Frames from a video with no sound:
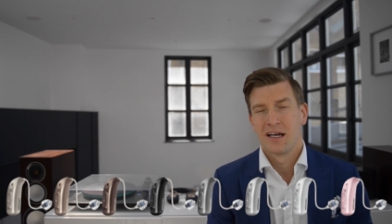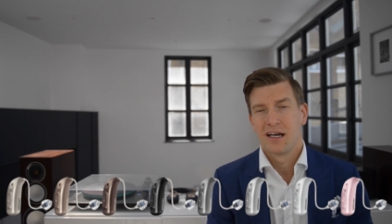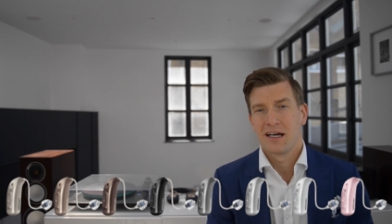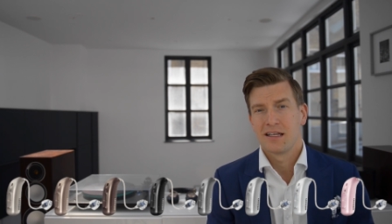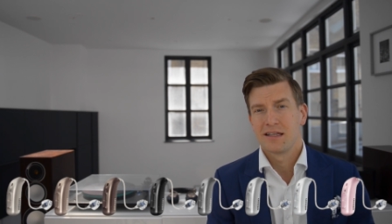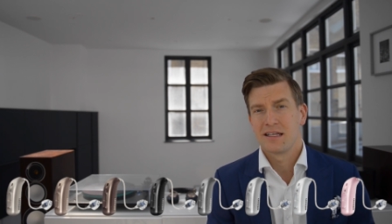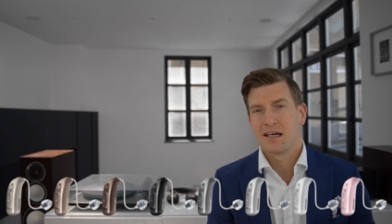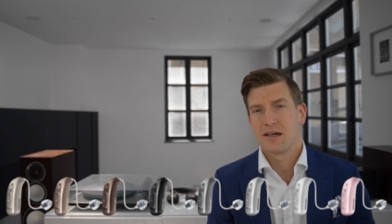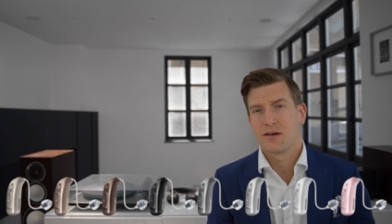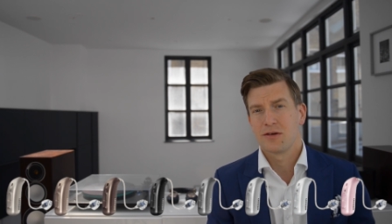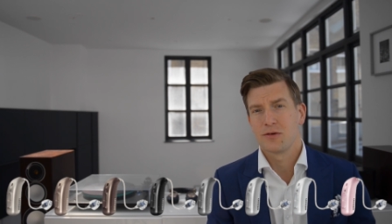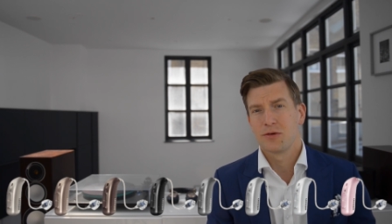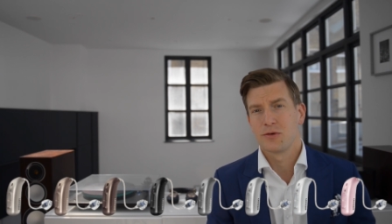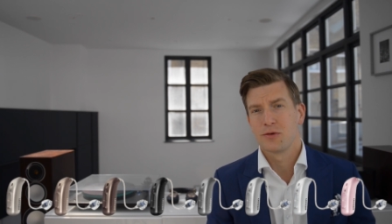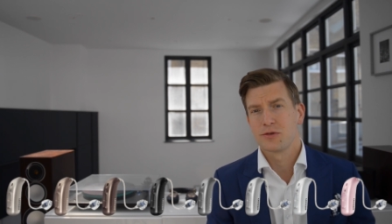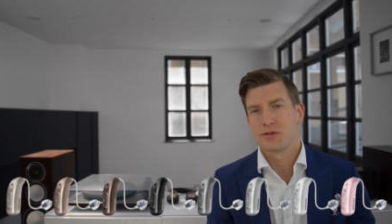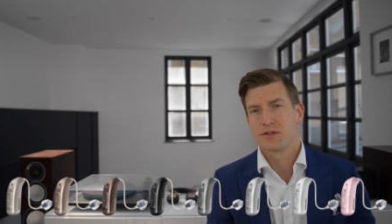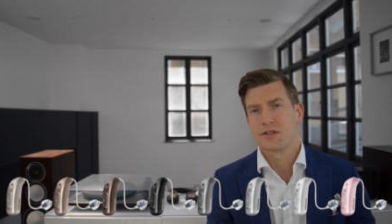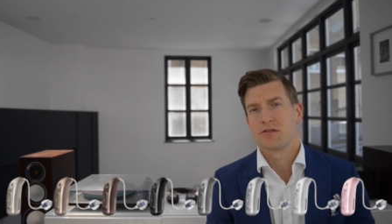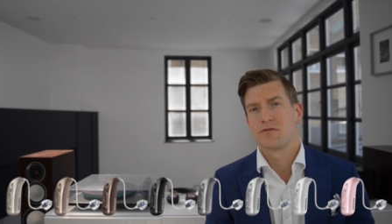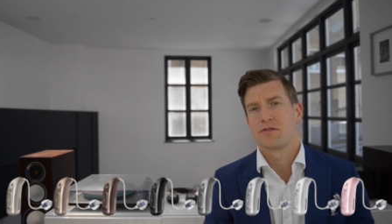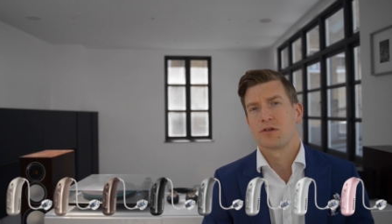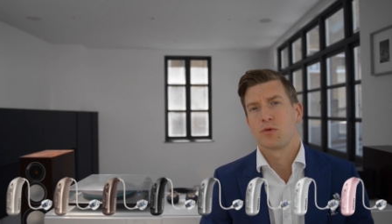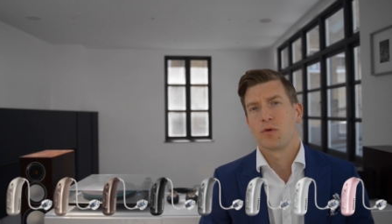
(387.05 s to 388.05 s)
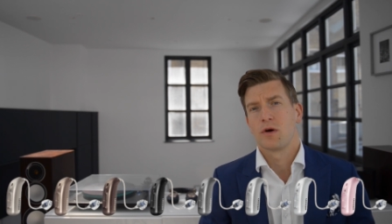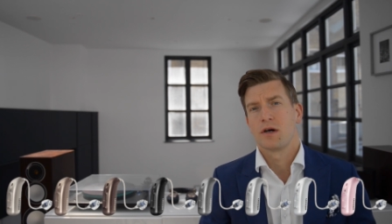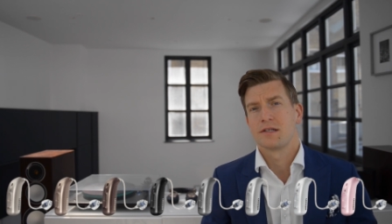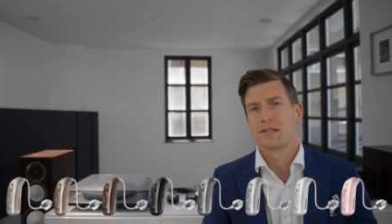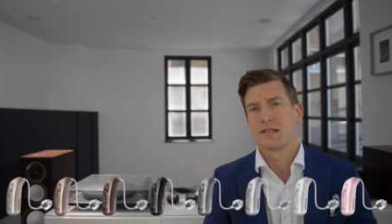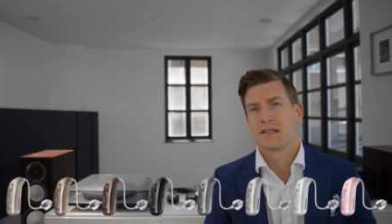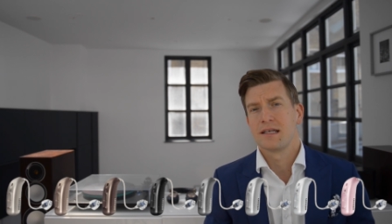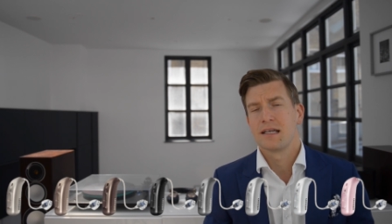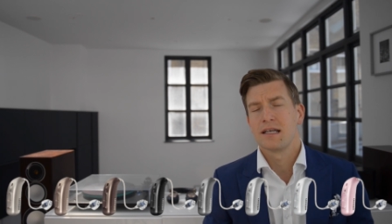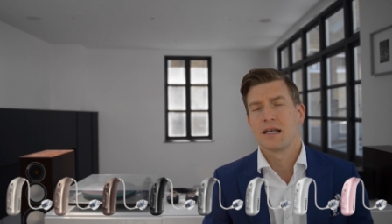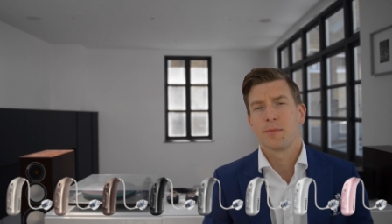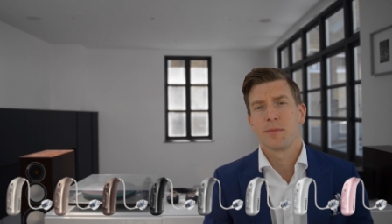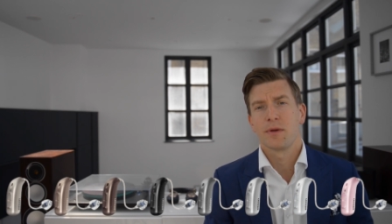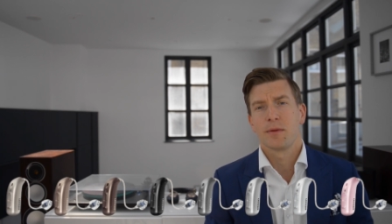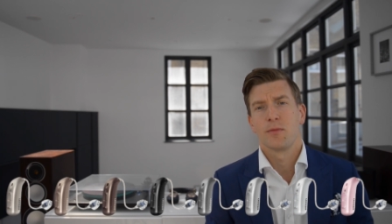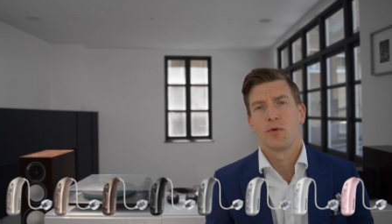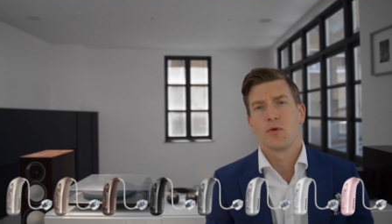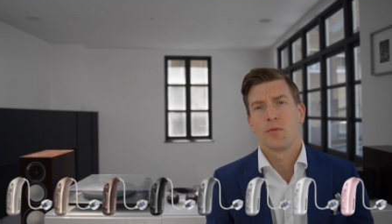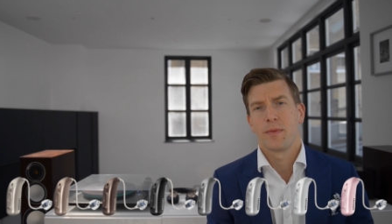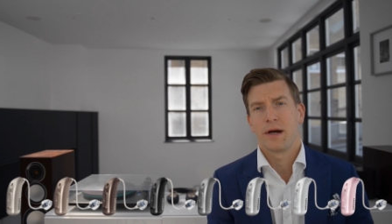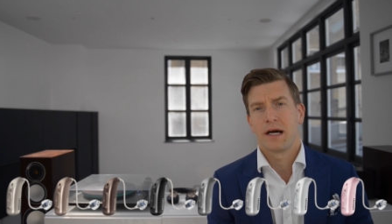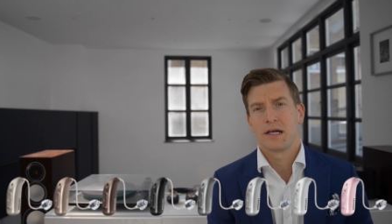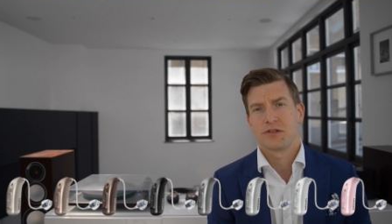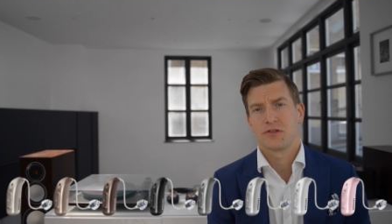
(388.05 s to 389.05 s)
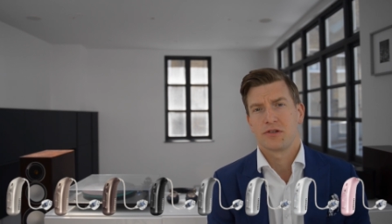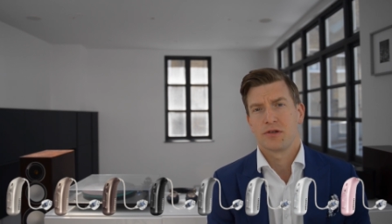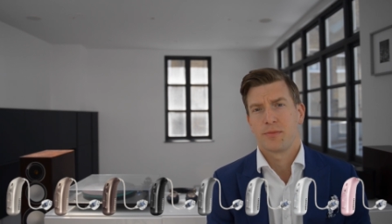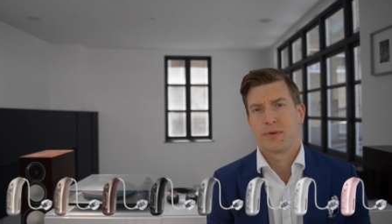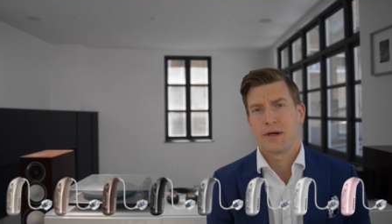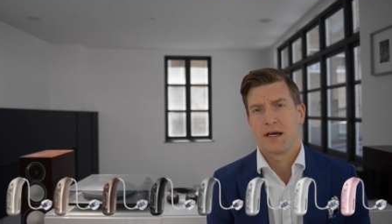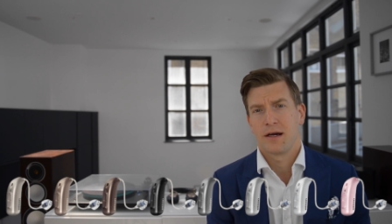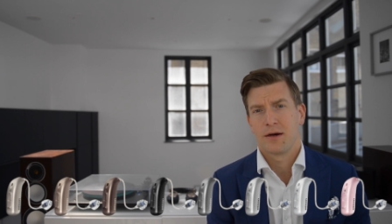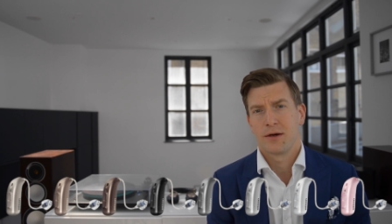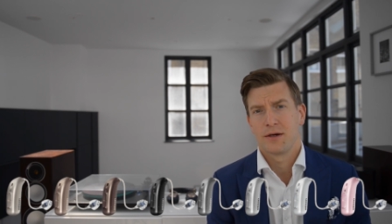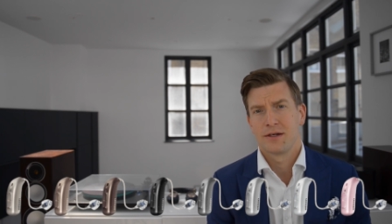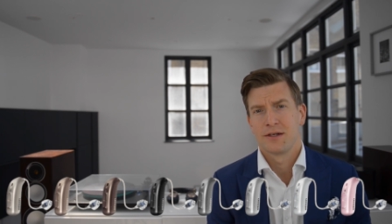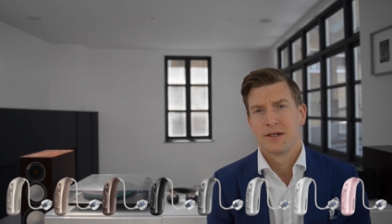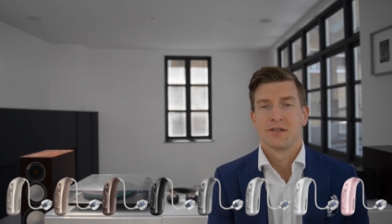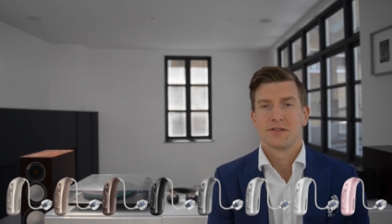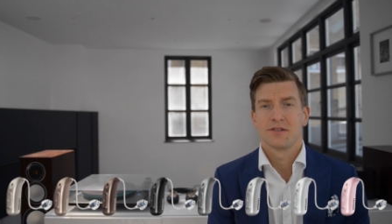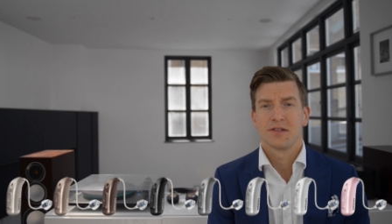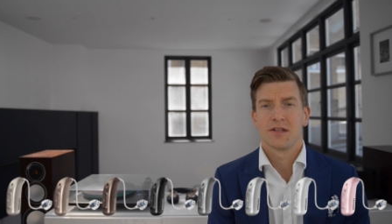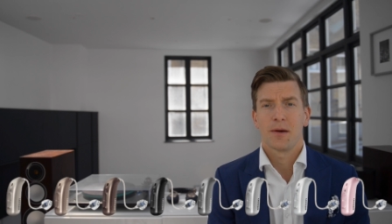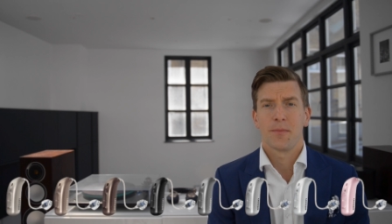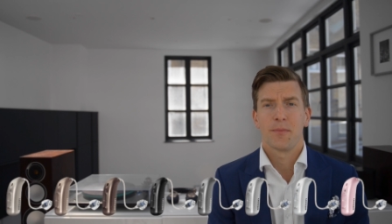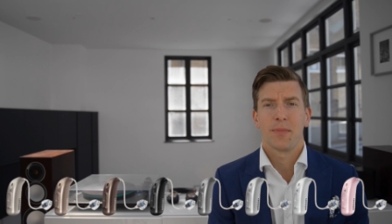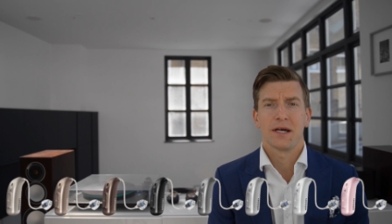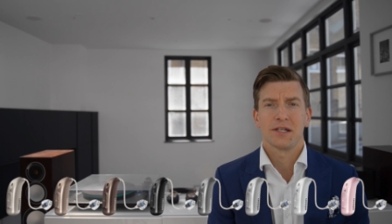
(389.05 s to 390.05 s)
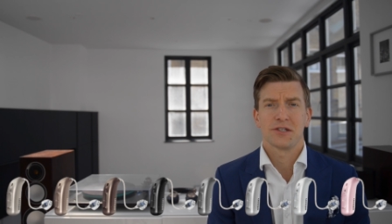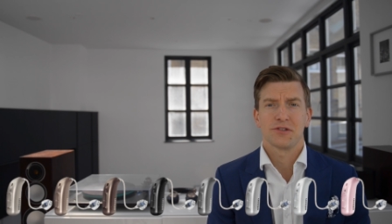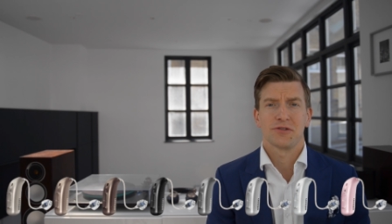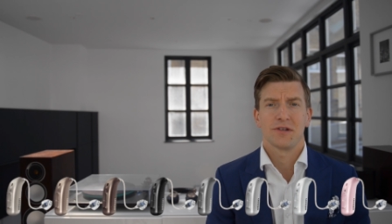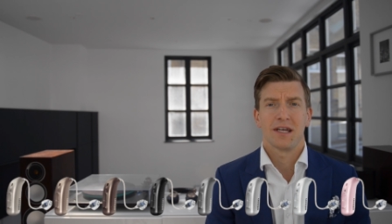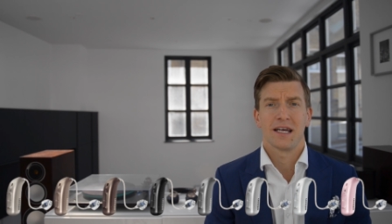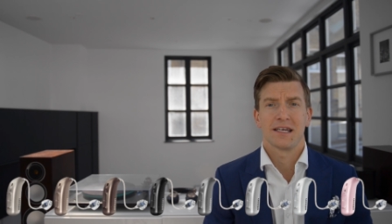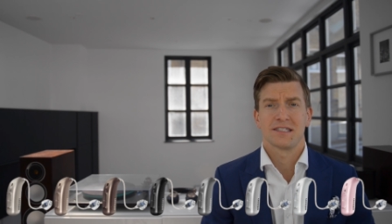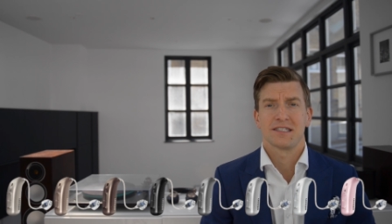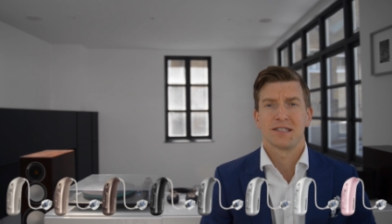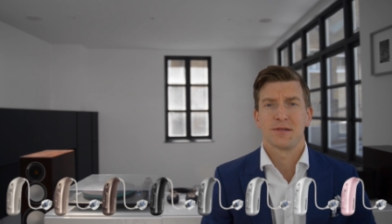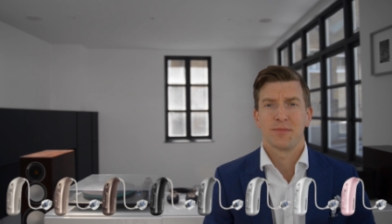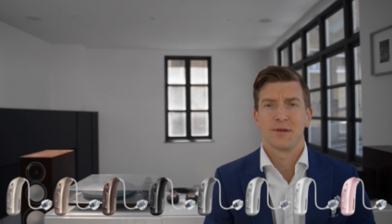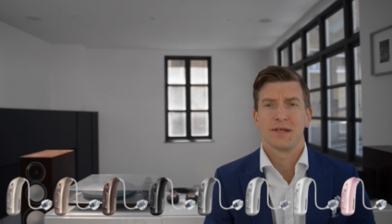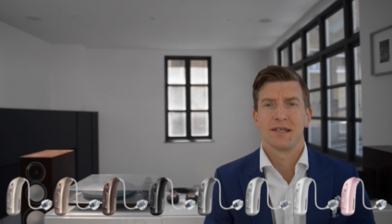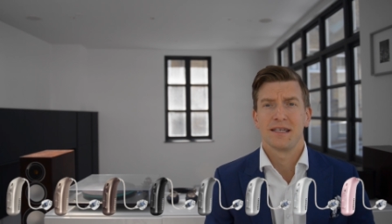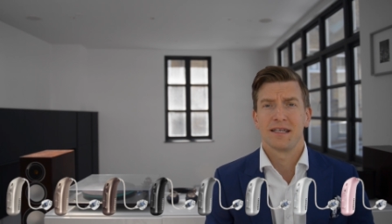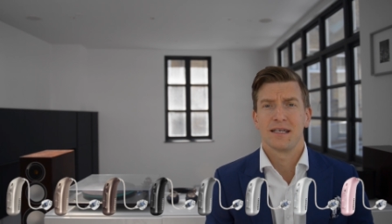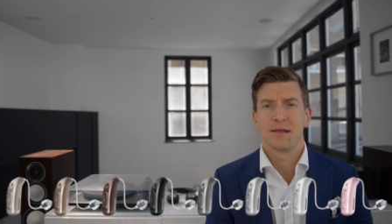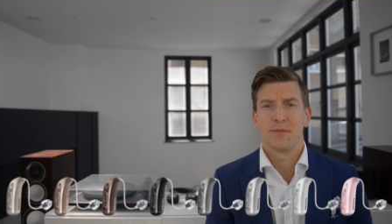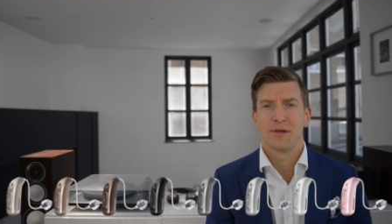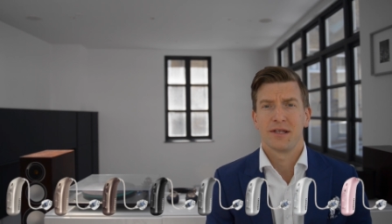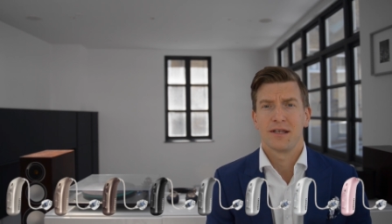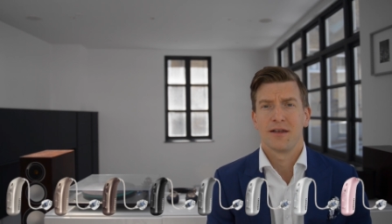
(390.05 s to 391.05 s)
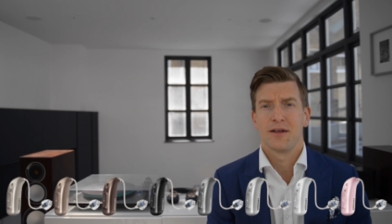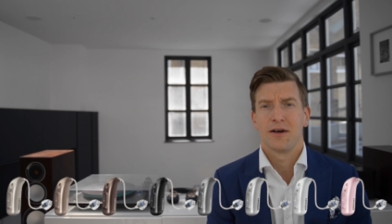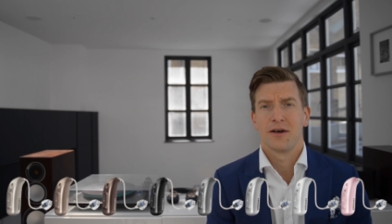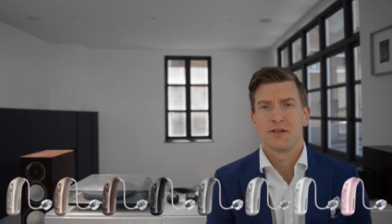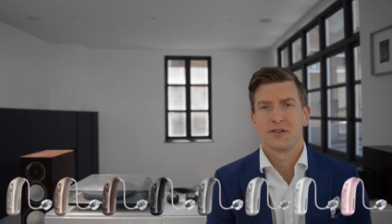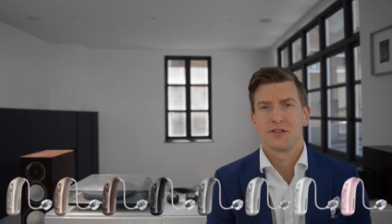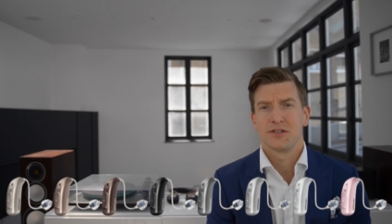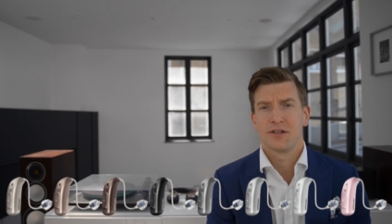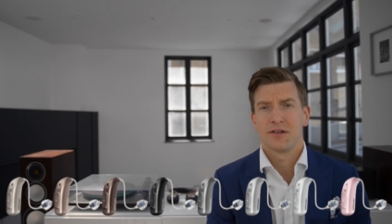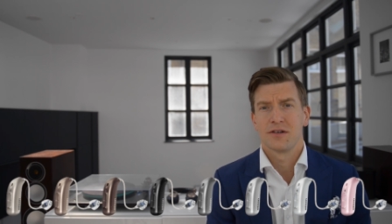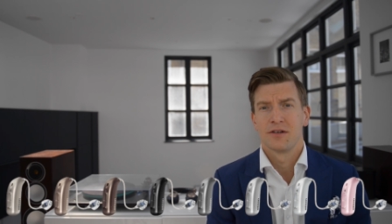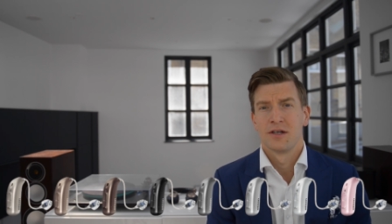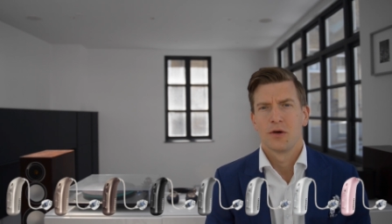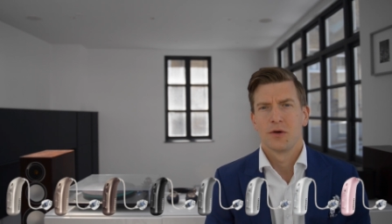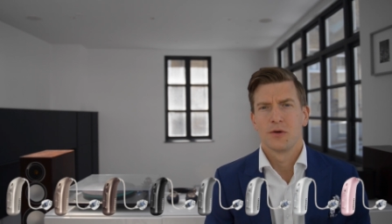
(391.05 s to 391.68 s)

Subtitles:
and that also requires a little bit more battery power, so that battery has to be a little bit larger.